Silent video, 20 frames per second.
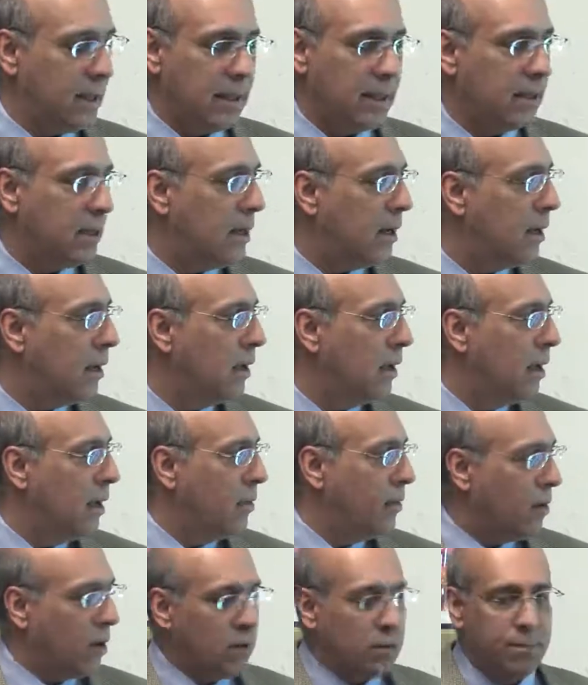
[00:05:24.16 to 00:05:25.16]
and uh,
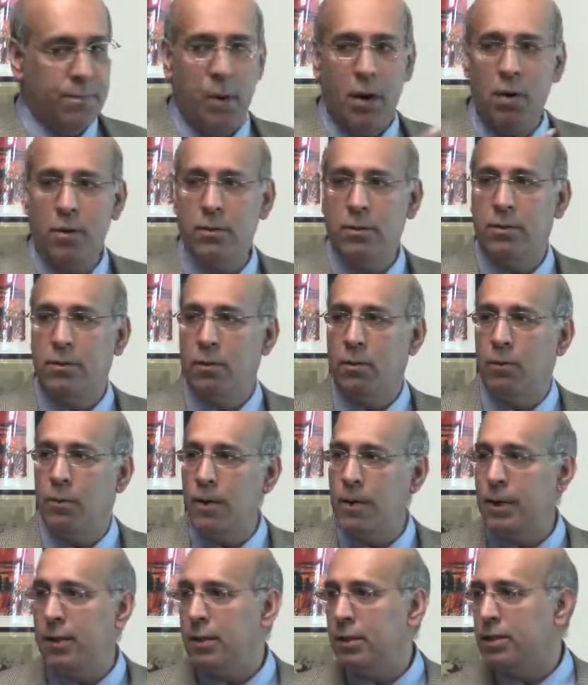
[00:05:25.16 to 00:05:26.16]
those bones do a
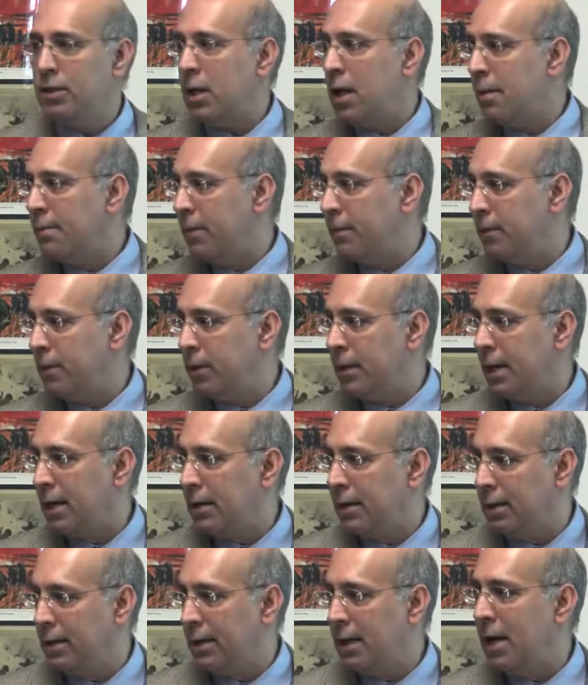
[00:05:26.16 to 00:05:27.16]
really good job of
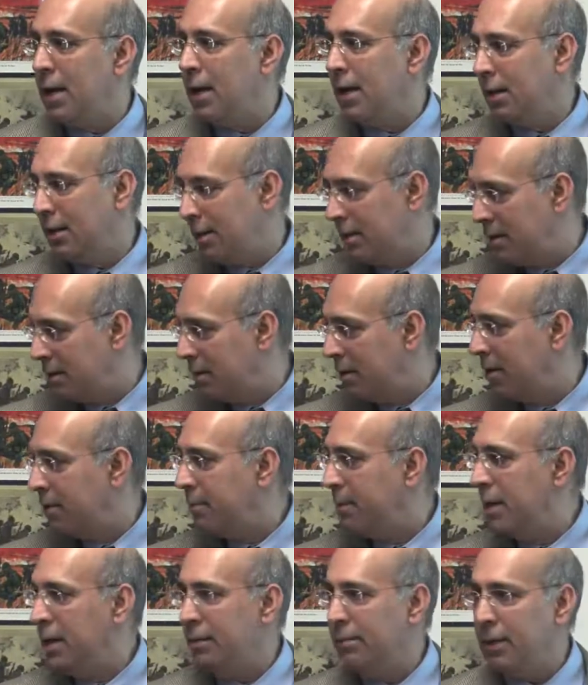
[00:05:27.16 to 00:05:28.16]
protecting the eye in,
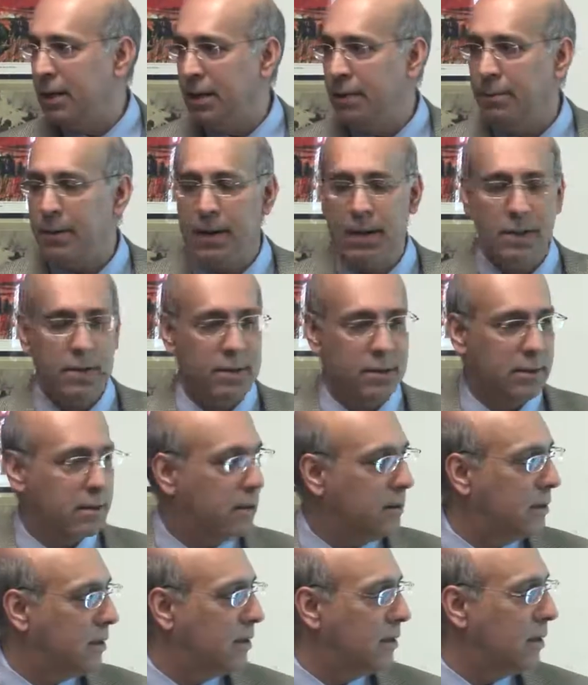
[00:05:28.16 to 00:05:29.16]
in many, many
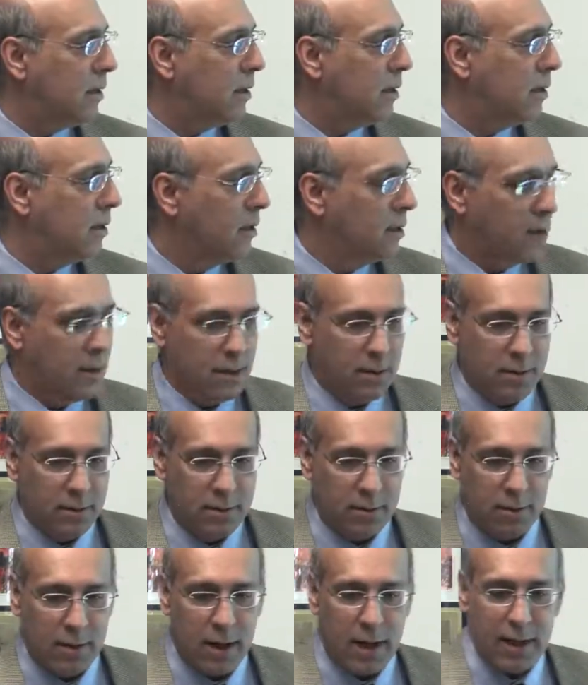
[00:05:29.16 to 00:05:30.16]
patients. And uh,
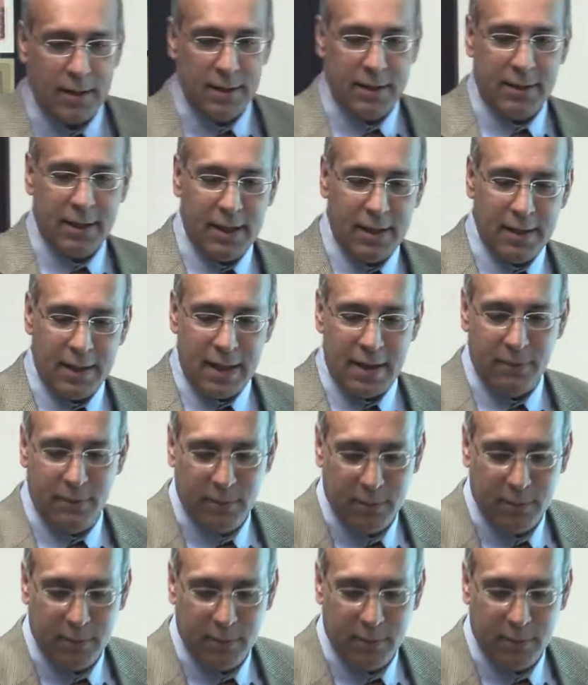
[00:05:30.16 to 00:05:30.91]
so God designed that